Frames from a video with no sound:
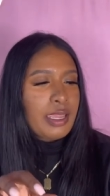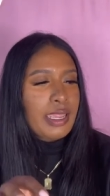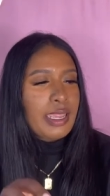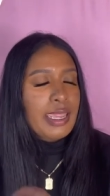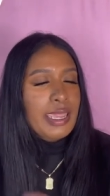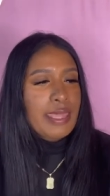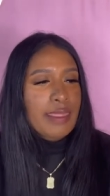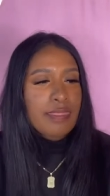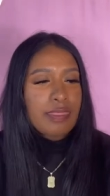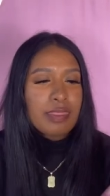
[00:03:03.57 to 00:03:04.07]

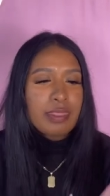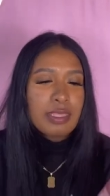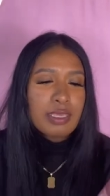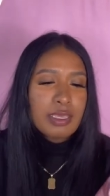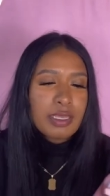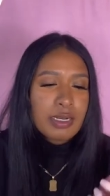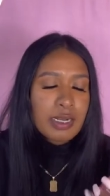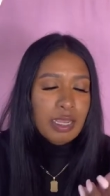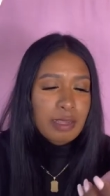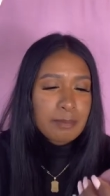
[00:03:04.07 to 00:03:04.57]
And
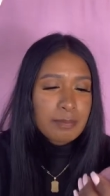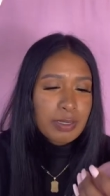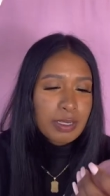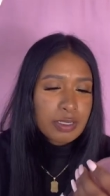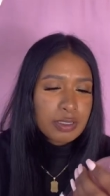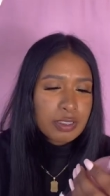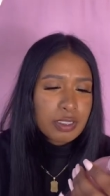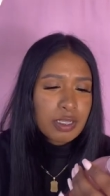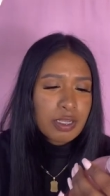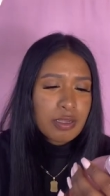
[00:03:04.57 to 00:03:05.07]
then I
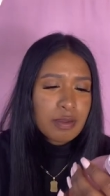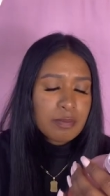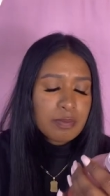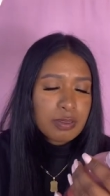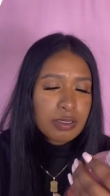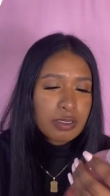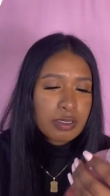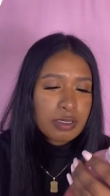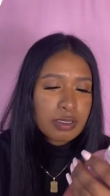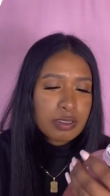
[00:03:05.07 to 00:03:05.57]
picked up
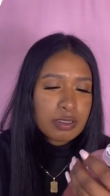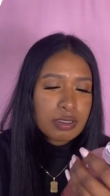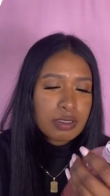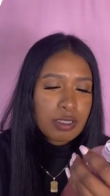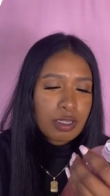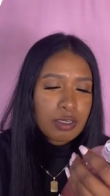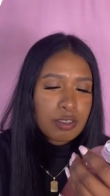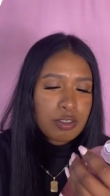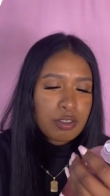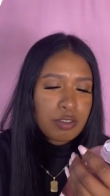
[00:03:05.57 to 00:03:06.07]

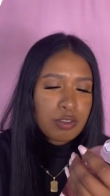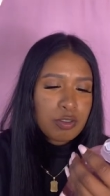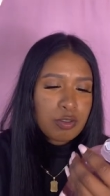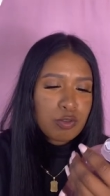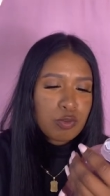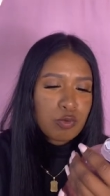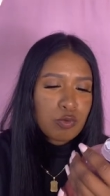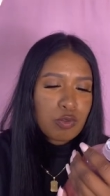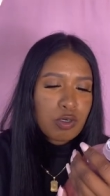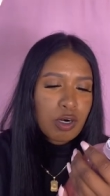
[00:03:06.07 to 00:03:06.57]
a
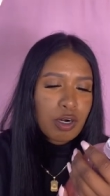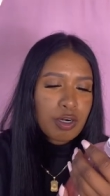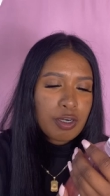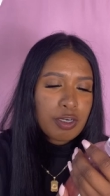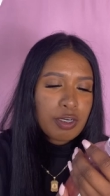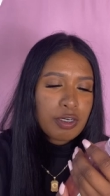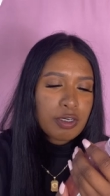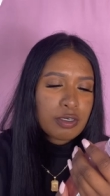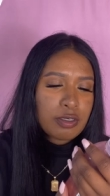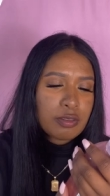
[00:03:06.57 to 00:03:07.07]
new
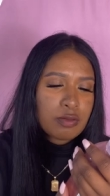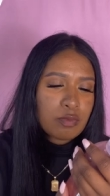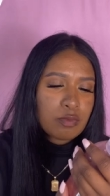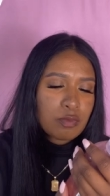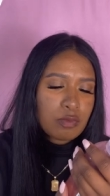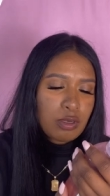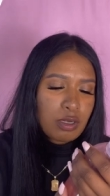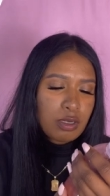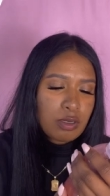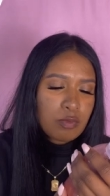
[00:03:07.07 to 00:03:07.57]
Garnier
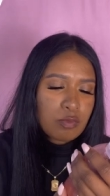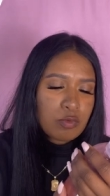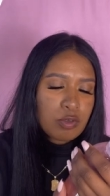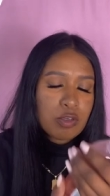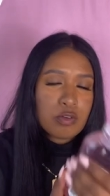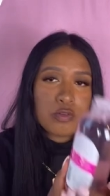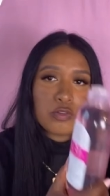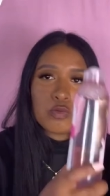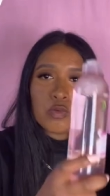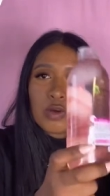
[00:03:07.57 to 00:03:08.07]
um,
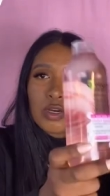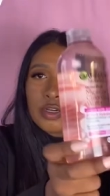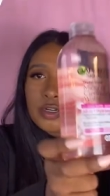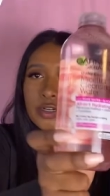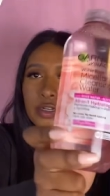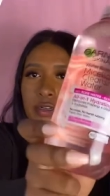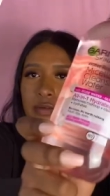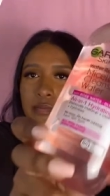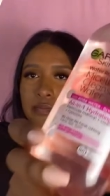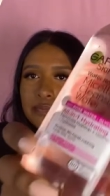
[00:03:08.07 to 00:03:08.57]
Rose
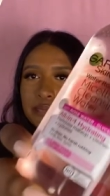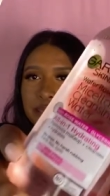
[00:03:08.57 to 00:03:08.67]
Water.